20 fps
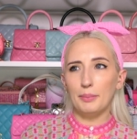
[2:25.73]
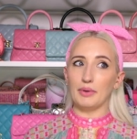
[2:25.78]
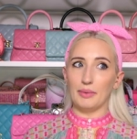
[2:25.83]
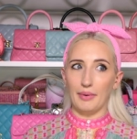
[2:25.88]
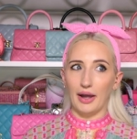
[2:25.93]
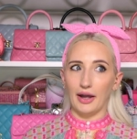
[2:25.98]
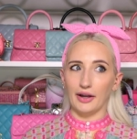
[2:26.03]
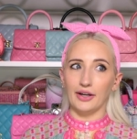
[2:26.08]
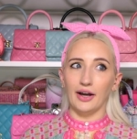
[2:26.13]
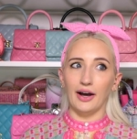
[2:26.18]
Me
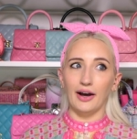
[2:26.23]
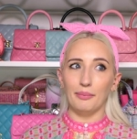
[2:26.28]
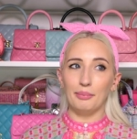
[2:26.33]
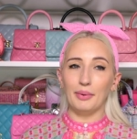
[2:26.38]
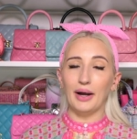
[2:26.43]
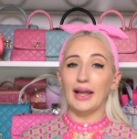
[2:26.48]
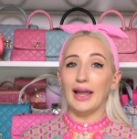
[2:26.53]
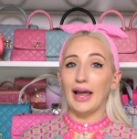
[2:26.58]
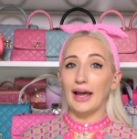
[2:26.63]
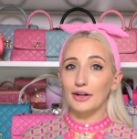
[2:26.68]
back up,
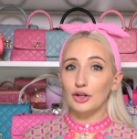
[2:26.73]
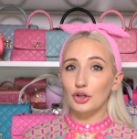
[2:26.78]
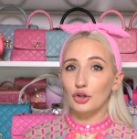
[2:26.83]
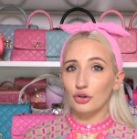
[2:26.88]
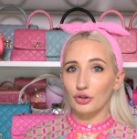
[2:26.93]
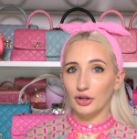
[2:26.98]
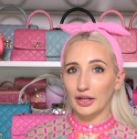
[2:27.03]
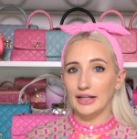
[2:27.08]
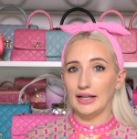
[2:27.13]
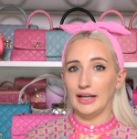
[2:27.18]
I had a
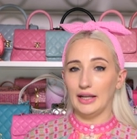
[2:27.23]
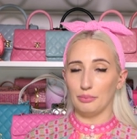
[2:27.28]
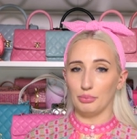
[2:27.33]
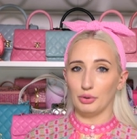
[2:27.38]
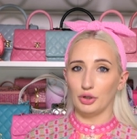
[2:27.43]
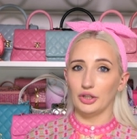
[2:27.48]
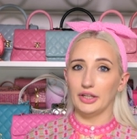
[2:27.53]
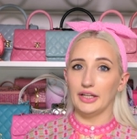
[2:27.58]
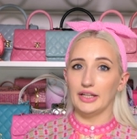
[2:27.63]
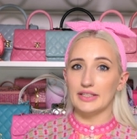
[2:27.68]
credit at
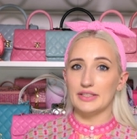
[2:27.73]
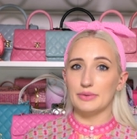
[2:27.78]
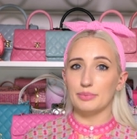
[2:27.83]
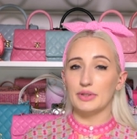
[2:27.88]
Pernias